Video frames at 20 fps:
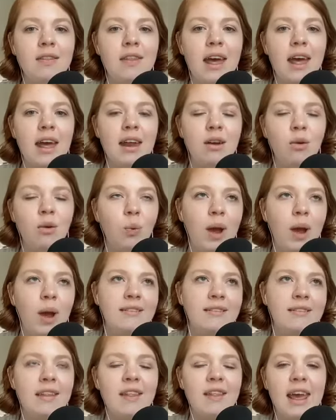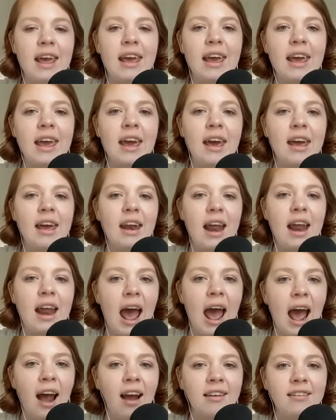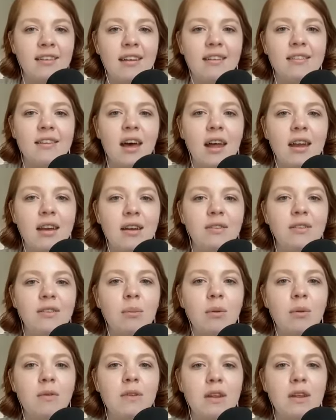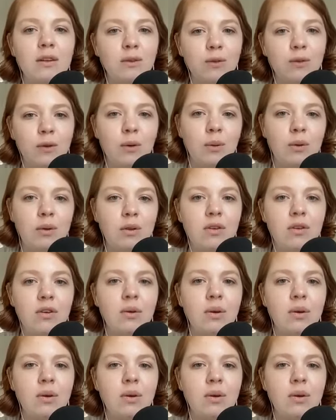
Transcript: that ways that they can access kind of some of these foods